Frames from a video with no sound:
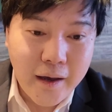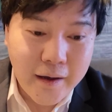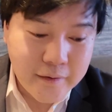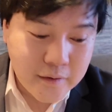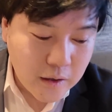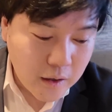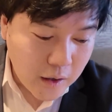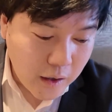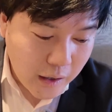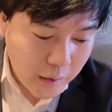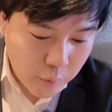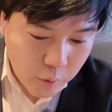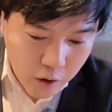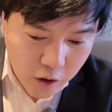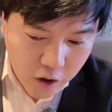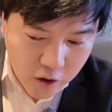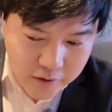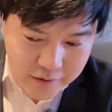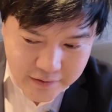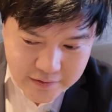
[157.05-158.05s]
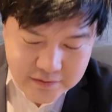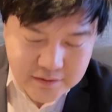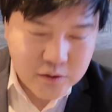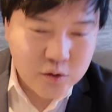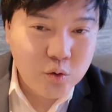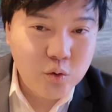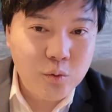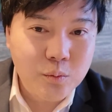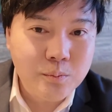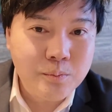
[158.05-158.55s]
And how hard is
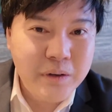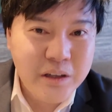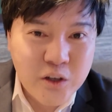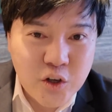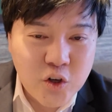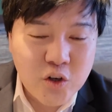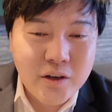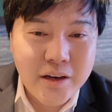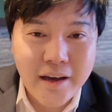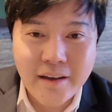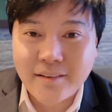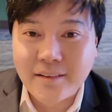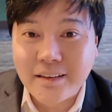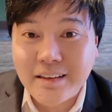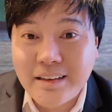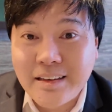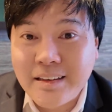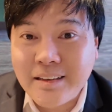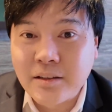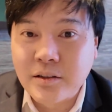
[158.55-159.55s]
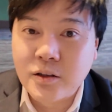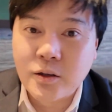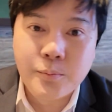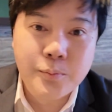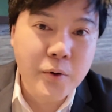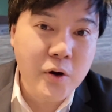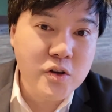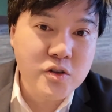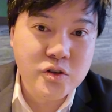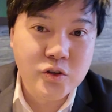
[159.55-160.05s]
it to be good at
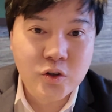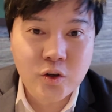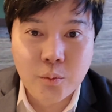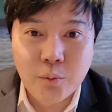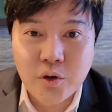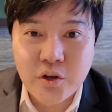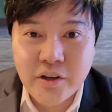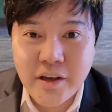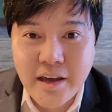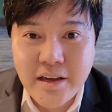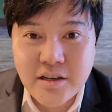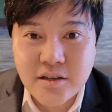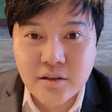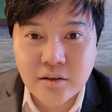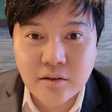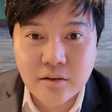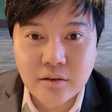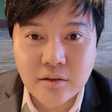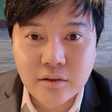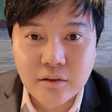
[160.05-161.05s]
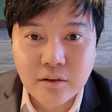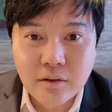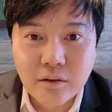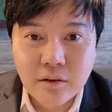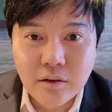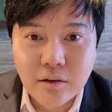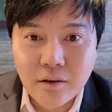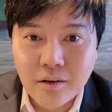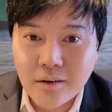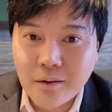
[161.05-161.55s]
interpersonal communication?
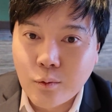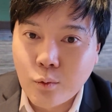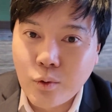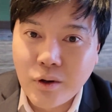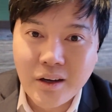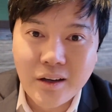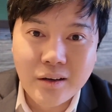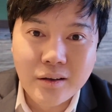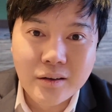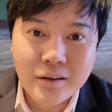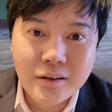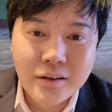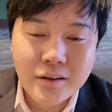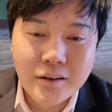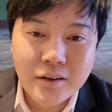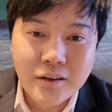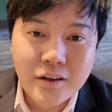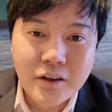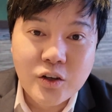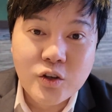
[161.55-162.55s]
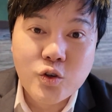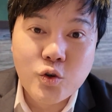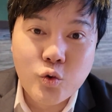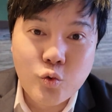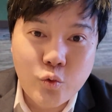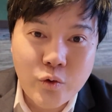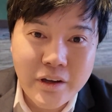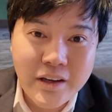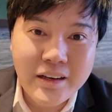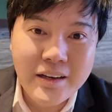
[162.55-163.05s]
Well,
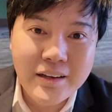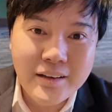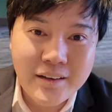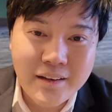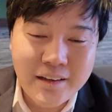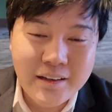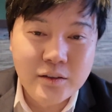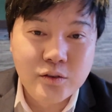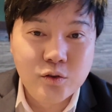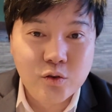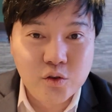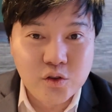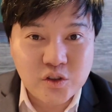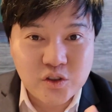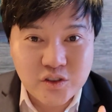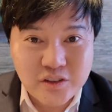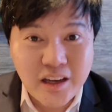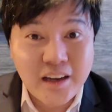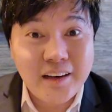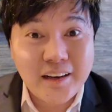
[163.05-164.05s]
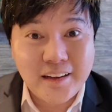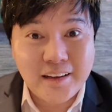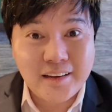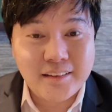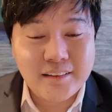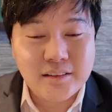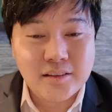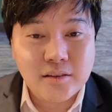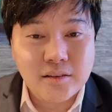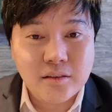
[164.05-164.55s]
you really need to study
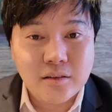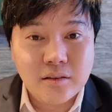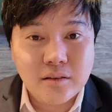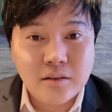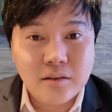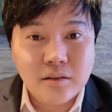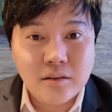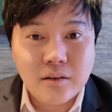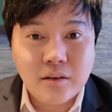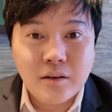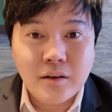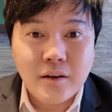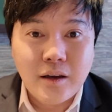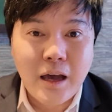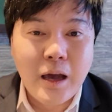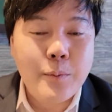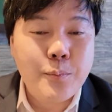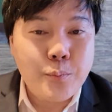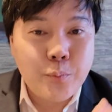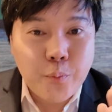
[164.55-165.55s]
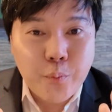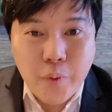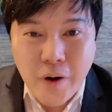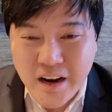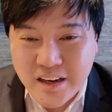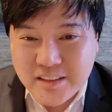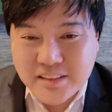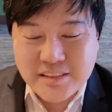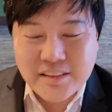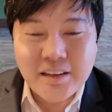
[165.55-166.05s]
it and
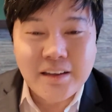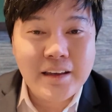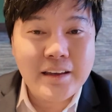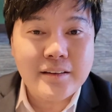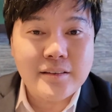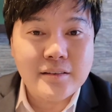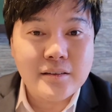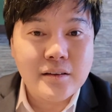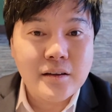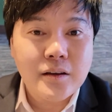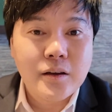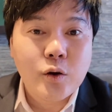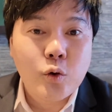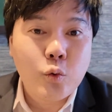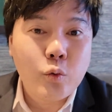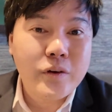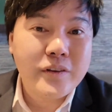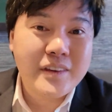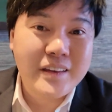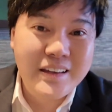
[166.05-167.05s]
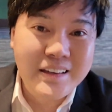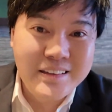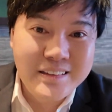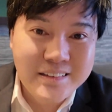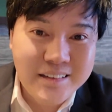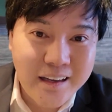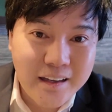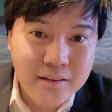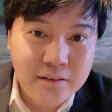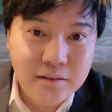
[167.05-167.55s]
practicing it with
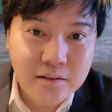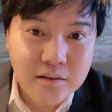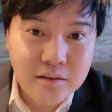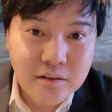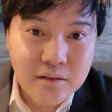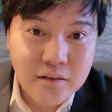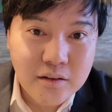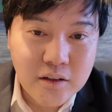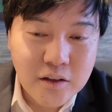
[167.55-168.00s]
intent.